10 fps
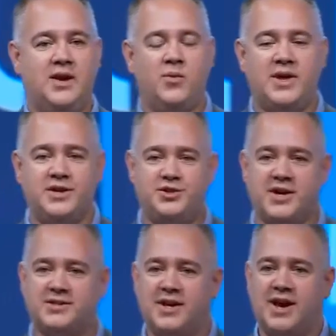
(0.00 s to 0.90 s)
We can
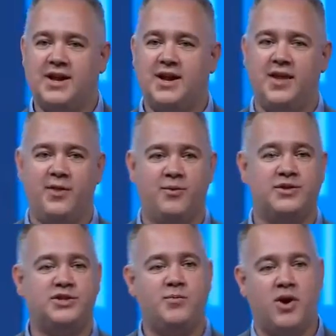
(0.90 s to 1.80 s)
ingest that and then
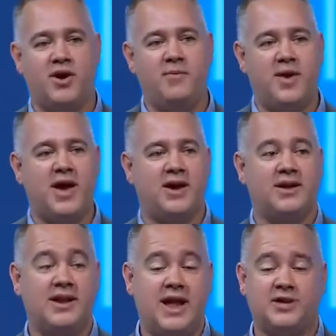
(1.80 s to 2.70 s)
respond back
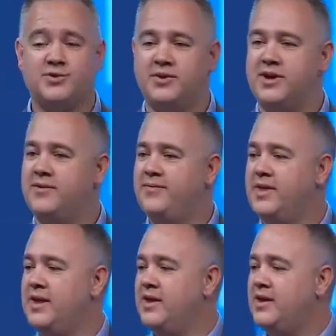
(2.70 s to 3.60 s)
naturally.
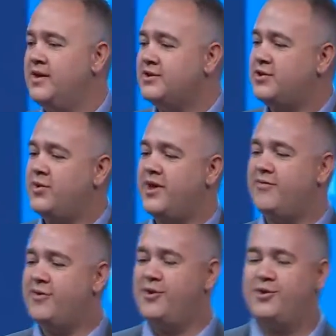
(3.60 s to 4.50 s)
So without further